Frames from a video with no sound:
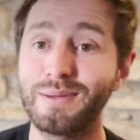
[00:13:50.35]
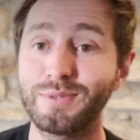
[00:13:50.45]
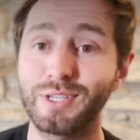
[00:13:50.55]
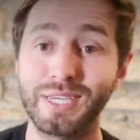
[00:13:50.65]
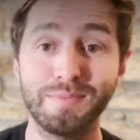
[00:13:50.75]

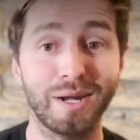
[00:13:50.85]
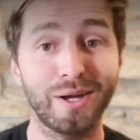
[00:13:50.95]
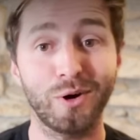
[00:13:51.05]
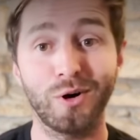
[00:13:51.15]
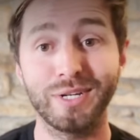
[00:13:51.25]
So keep an
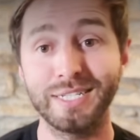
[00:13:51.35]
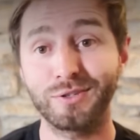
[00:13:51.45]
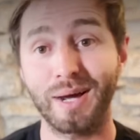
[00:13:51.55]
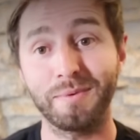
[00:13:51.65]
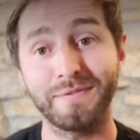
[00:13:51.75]
eye on
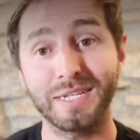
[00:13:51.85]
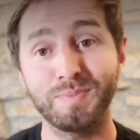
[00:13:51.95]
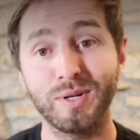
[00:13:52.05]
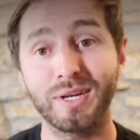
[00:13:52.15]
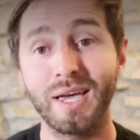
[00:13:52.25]
Instagram and
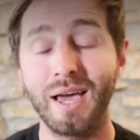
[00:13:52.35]
Facebook.